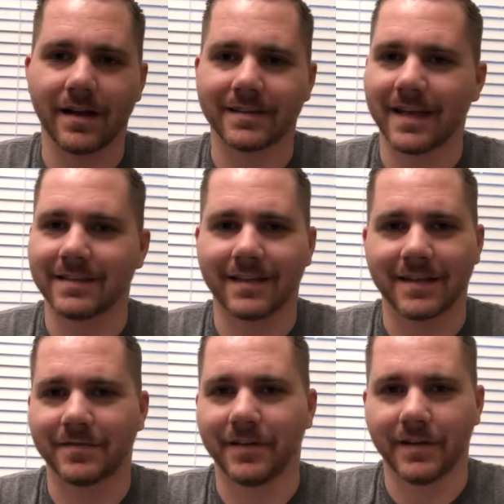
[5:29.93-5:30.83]
taste
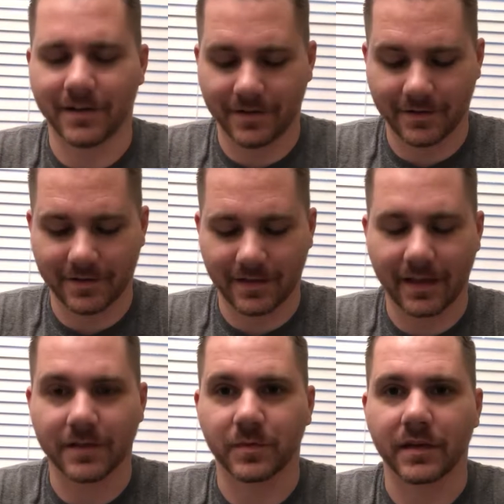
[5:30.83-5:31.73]
test videos and
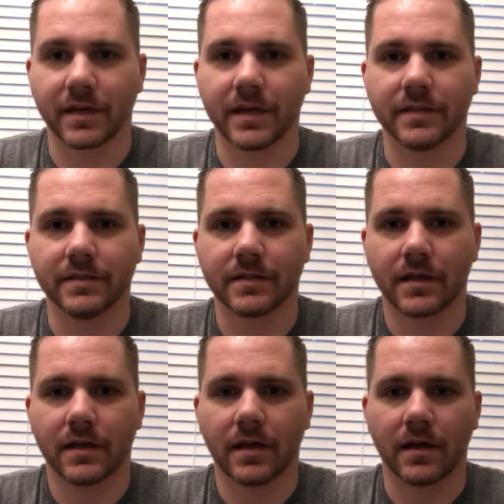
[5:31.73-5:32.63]
things with the kids,
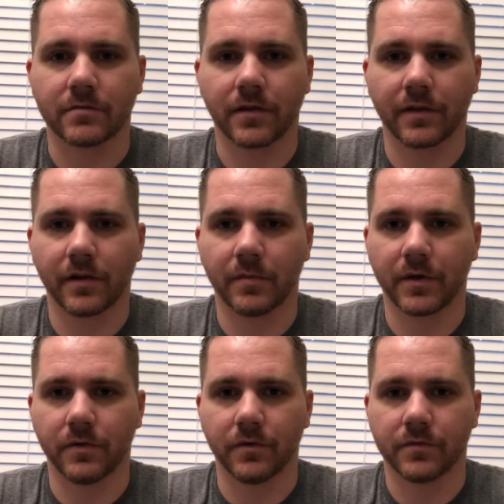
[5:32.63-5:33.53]
so I think it'd be
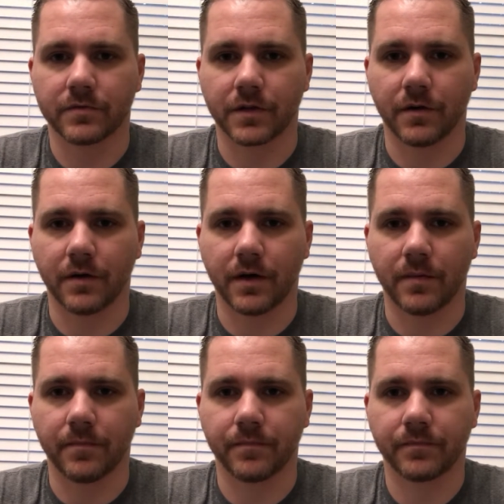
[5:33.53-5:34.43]
cool. So
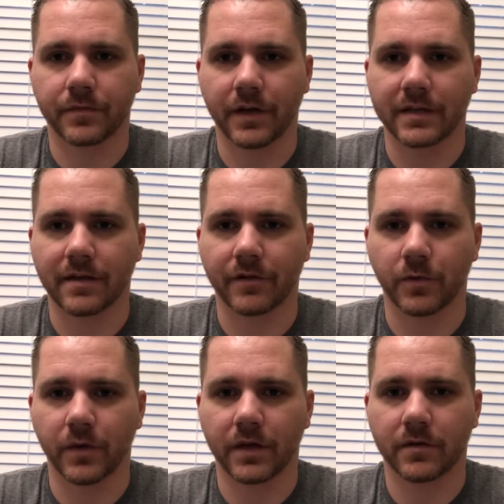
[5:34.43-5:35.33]
you guys have a
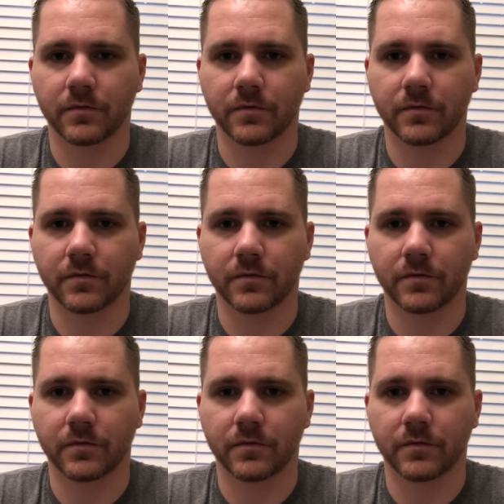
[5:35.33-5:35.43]
good weekend.